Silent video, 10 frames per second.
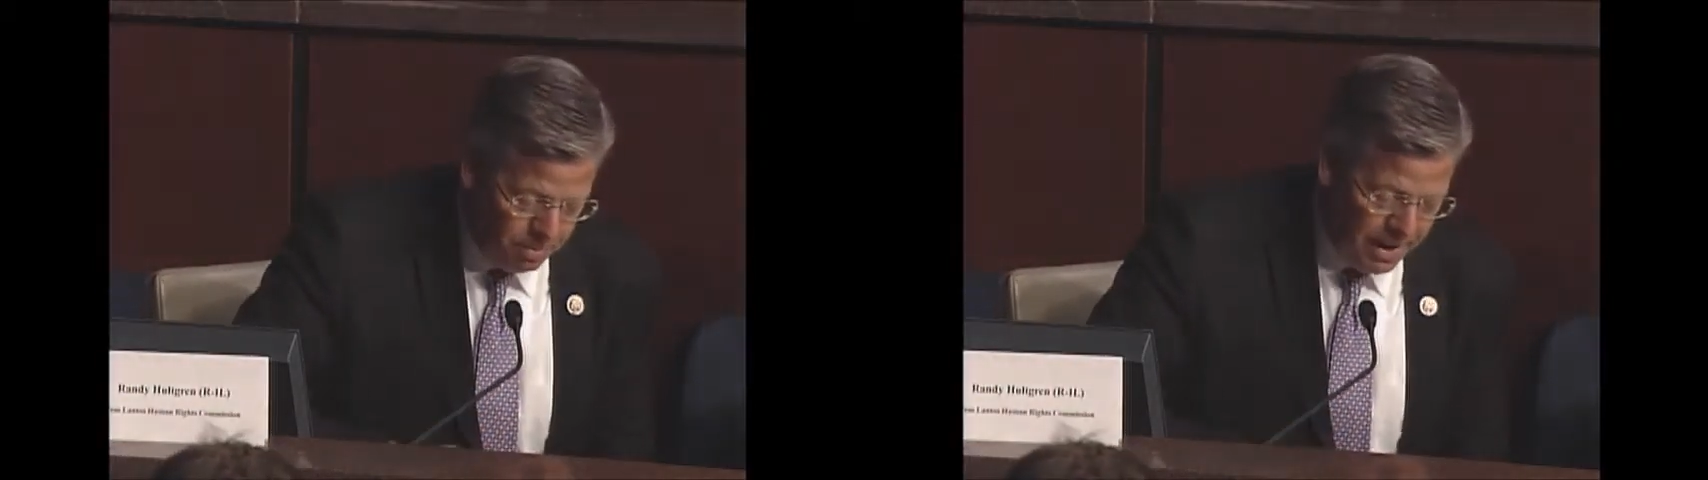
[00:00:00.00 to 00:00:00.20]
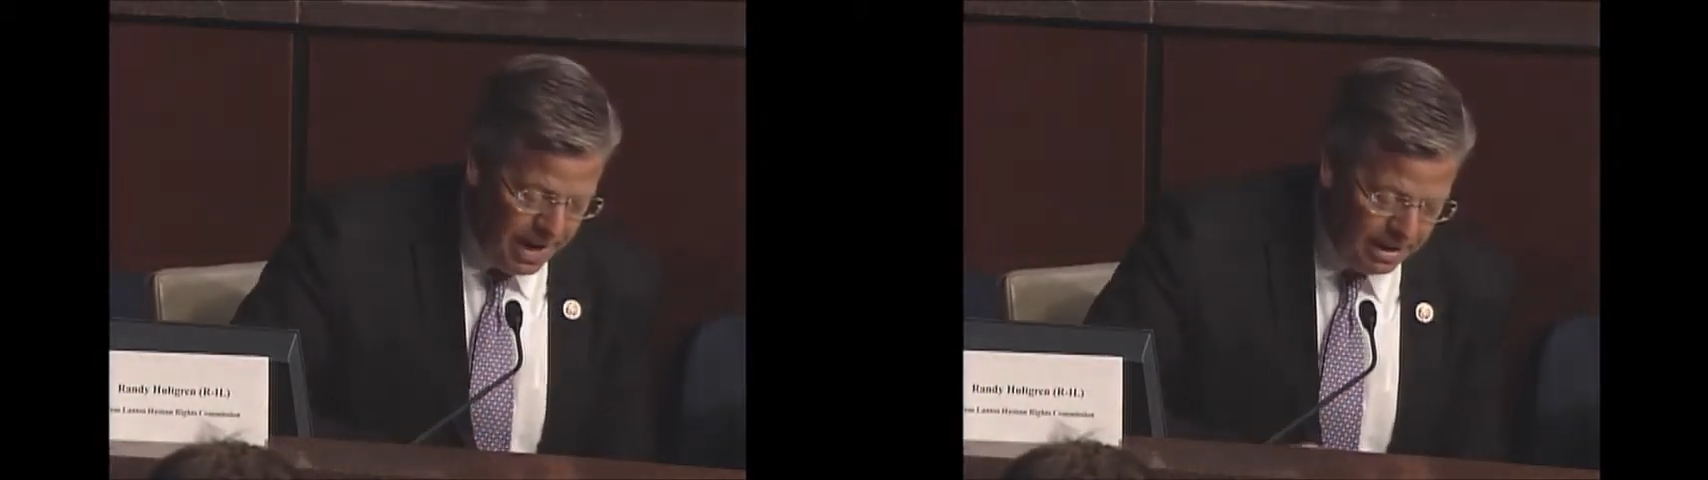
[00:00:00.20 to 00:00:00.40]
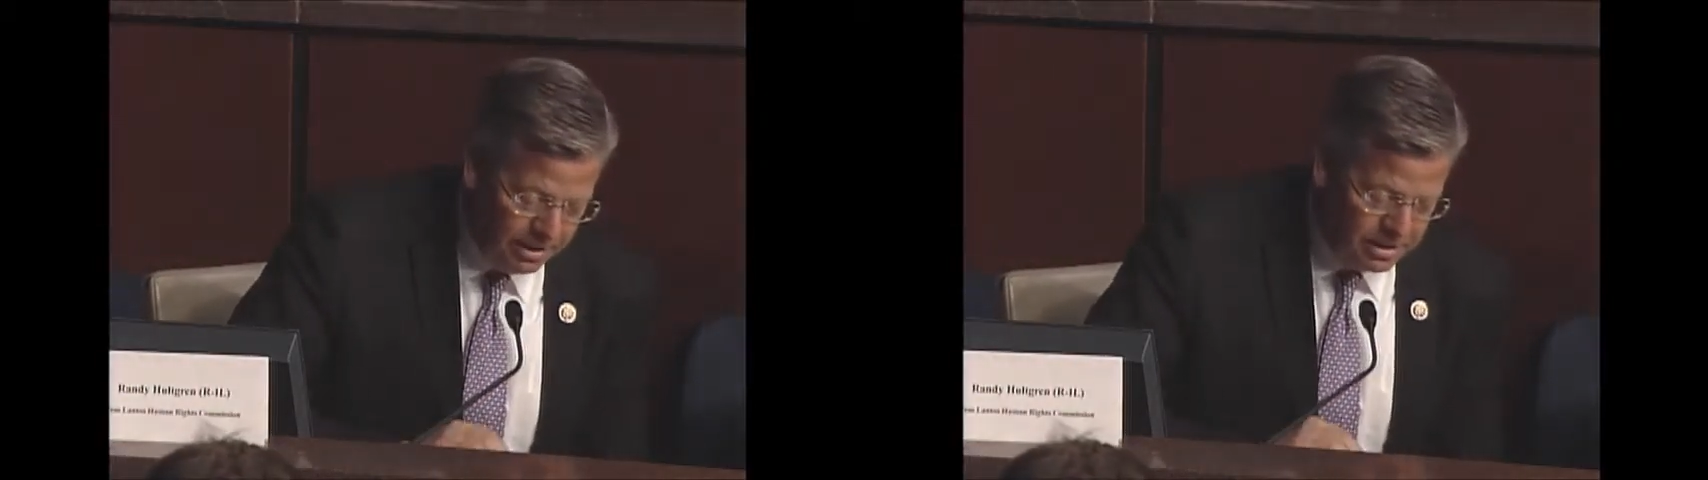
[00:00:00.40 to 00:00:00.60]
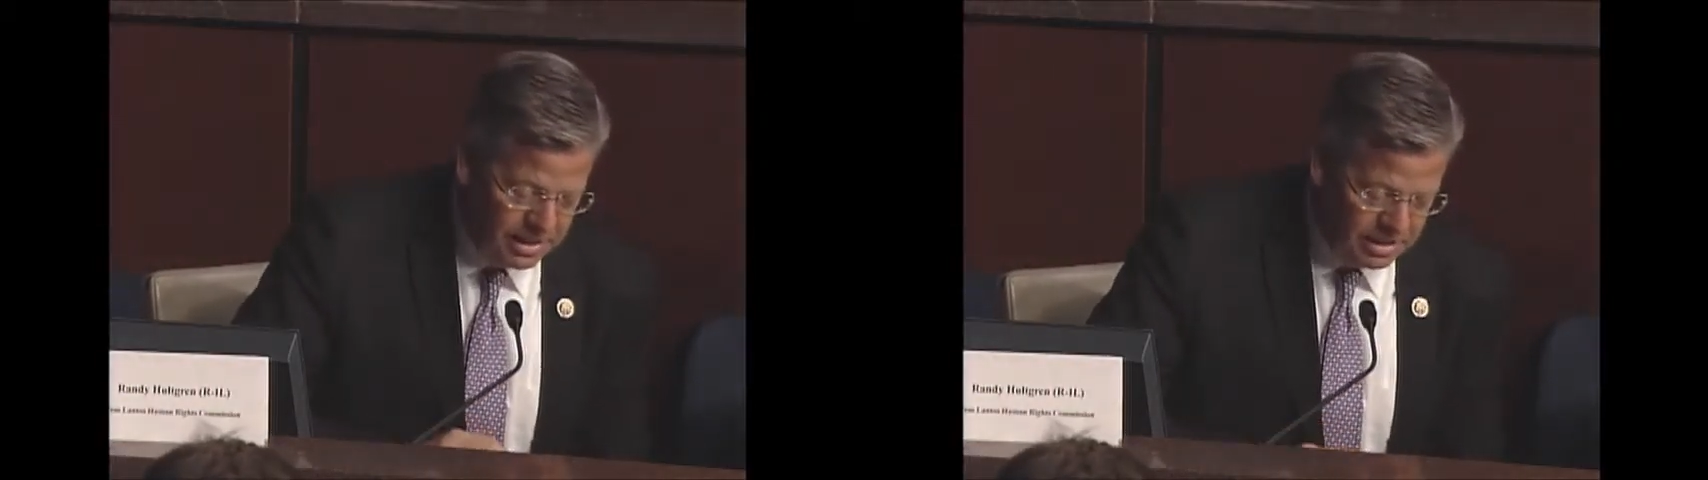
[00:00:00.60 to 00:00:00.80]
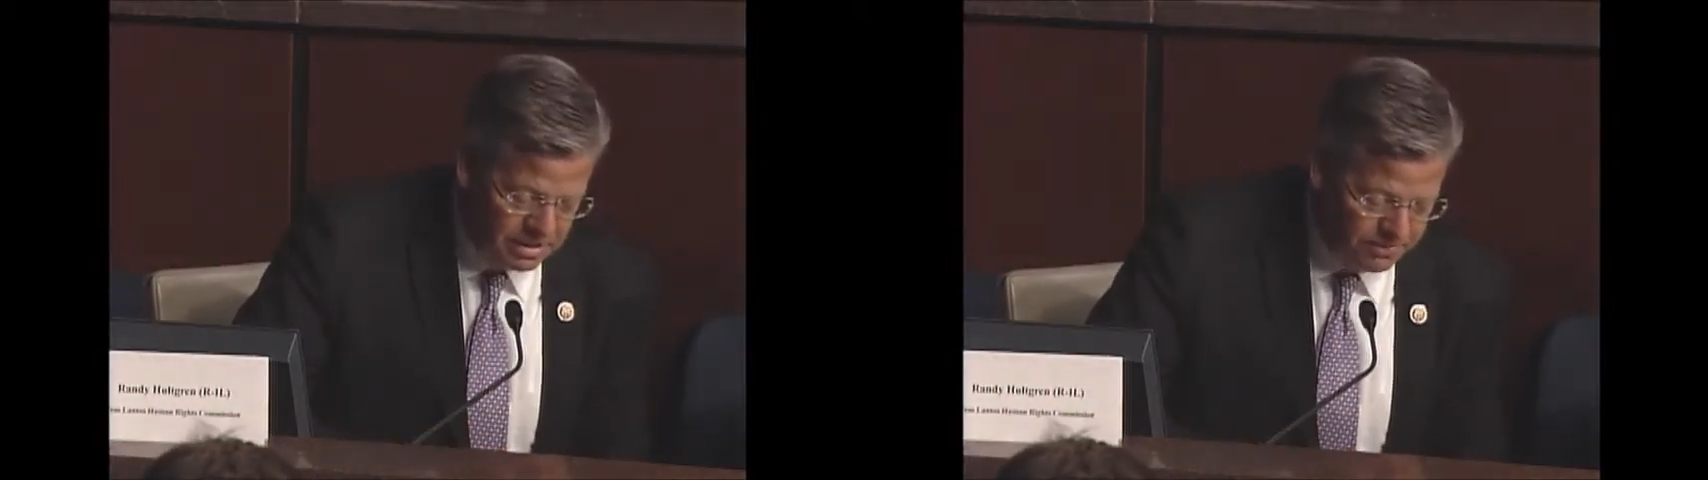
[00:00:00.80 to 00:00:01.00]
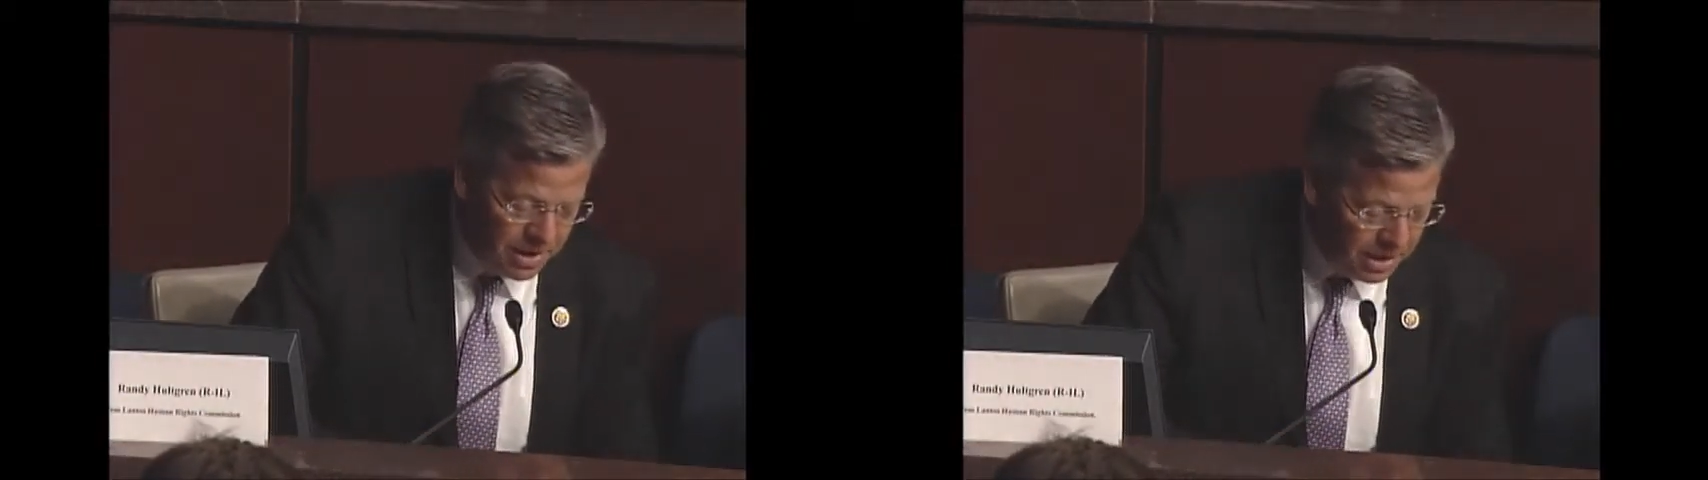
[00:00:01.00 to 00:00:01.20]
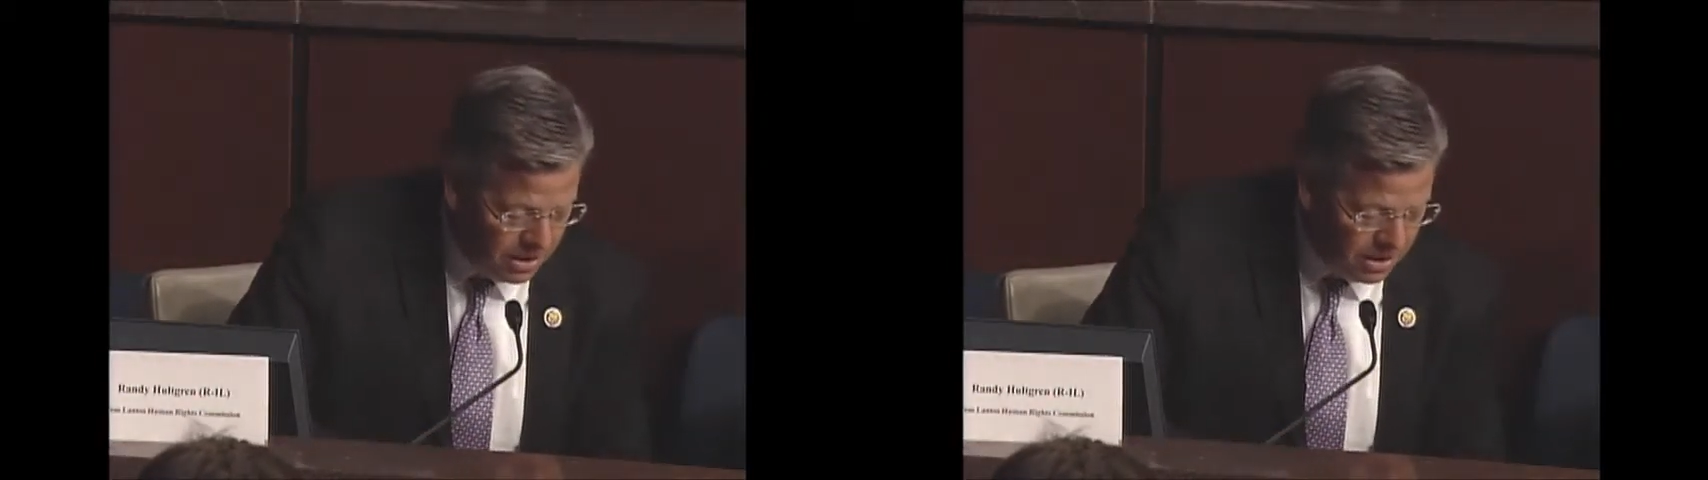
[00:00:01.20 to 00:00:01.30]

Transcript: the panelists testifying